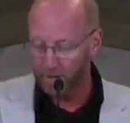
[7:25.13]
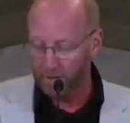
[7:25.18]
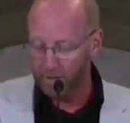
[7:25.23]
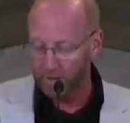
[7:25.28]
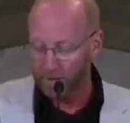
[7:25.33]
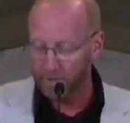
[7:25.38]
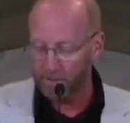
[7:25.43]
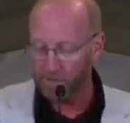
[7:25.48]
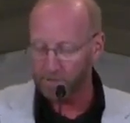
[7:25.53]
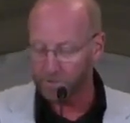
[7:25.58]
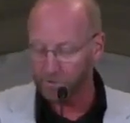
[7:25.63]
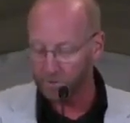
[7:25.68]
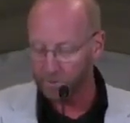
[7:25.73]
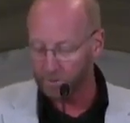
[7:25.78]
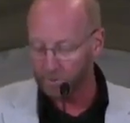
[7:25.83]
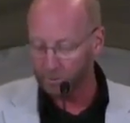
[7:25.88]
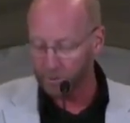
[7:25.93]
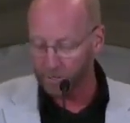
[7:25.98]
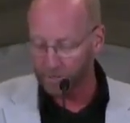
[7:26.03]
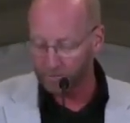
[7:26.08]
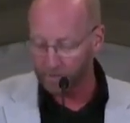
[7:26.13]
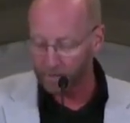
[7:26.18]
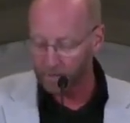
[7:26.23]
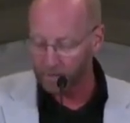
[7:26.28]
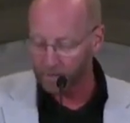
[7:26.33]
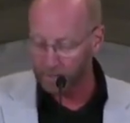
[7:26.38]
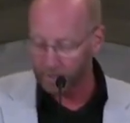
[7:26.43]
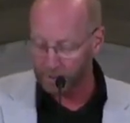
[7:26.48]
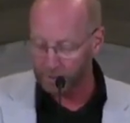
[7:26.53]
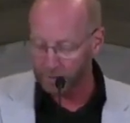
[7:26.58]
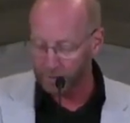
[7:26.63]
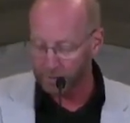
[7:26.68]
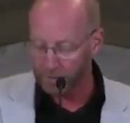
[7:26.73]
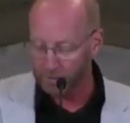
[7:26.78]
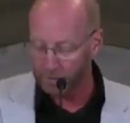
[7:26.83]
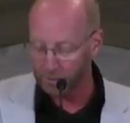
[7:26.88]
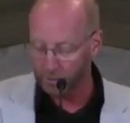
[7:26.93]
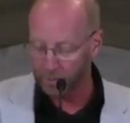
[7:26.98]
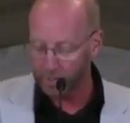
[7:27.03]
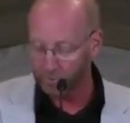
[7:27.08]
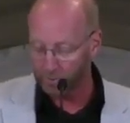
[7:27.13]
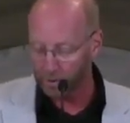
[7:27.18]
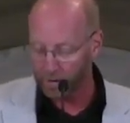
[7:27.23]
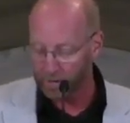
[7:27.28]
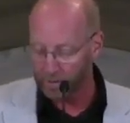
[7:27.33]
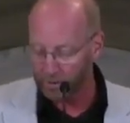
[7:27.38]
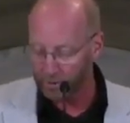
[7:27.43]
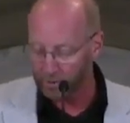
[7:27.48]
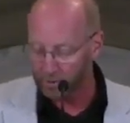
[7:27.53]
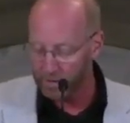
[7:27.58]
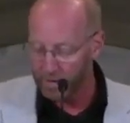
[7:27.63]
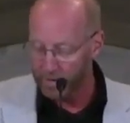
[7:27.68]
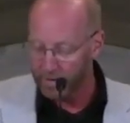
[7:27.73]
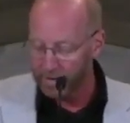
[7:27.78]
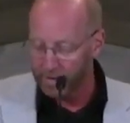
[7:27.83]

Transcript: history, one of our country's great writers,